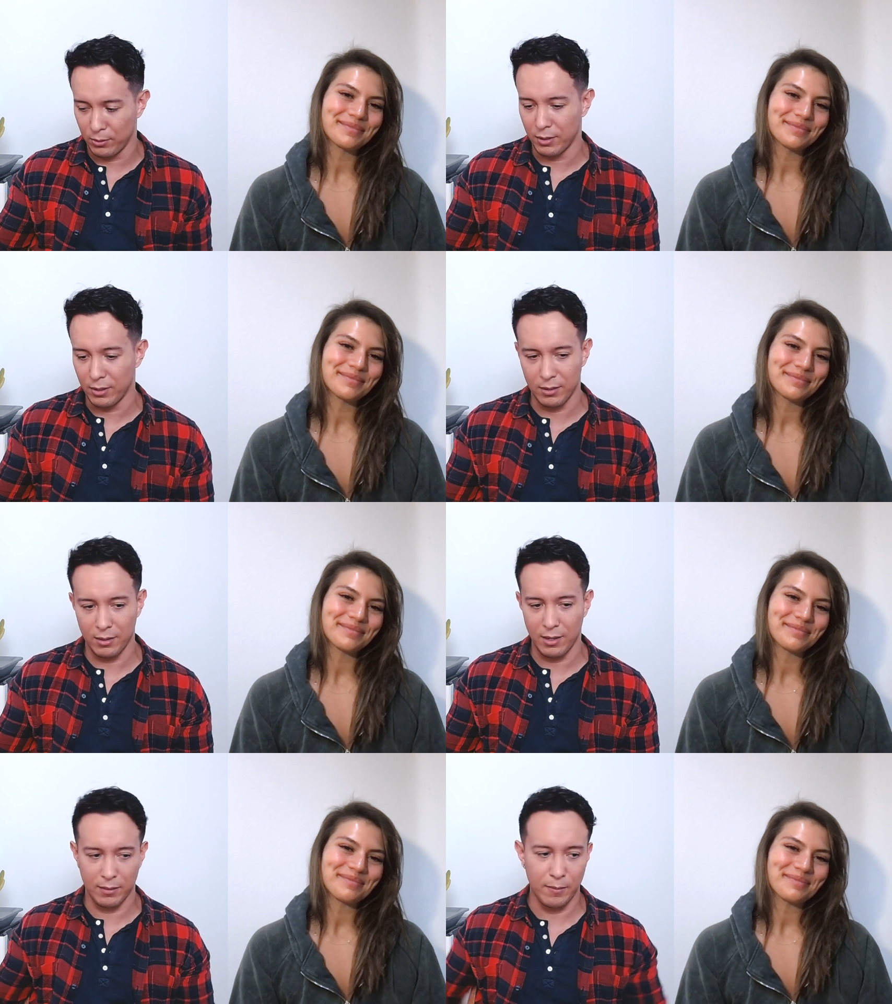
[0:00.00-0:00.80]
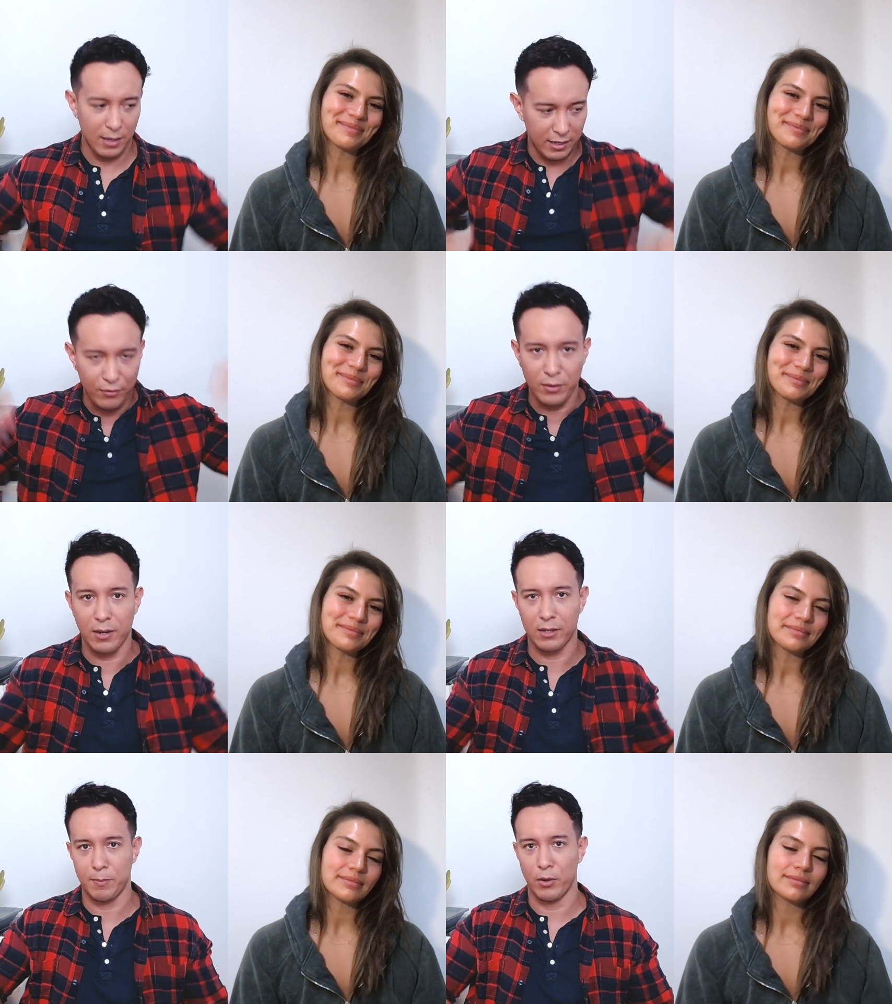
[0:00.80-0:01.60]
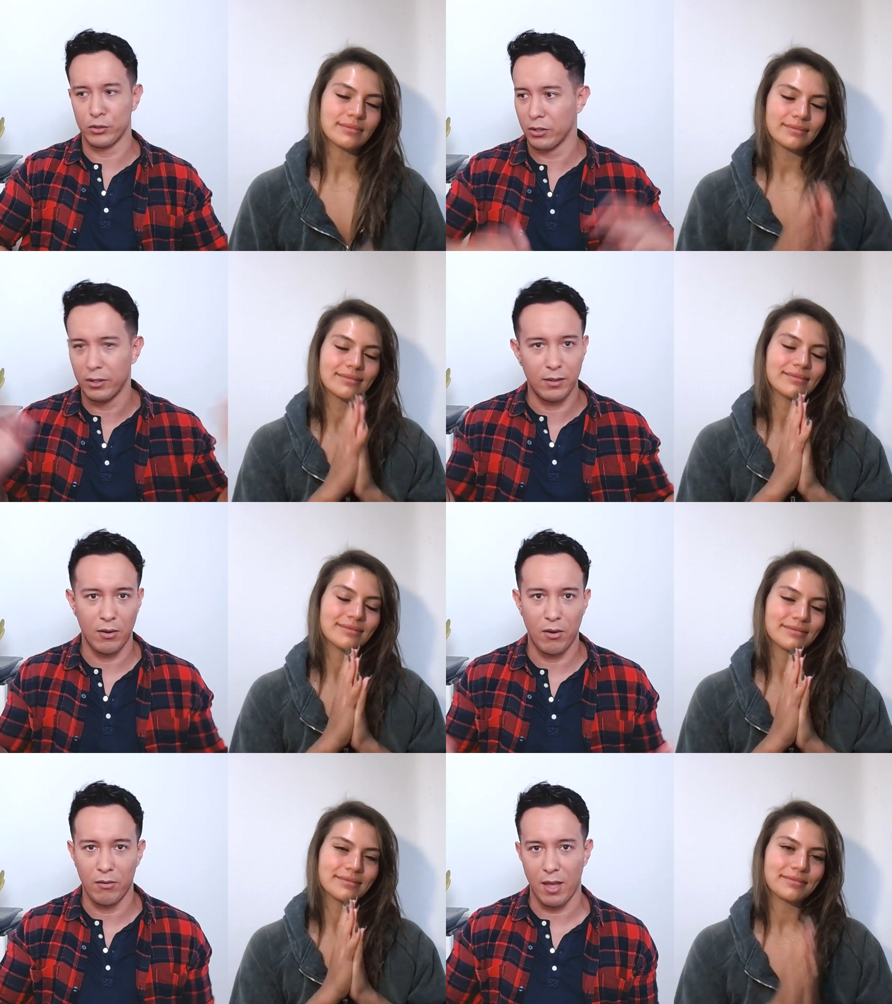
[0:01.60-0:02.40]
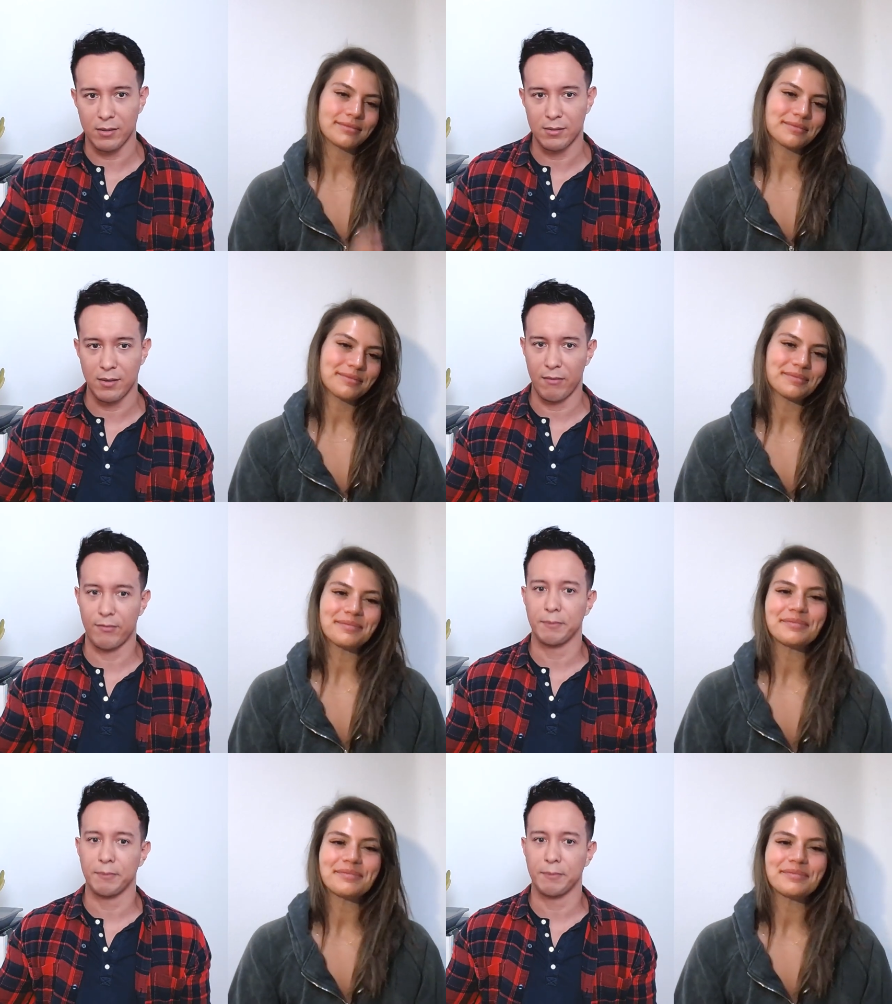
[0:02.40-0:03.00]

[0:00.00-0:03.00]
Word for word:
Speaker 1: Laura and, and give her exposure and all that stuff.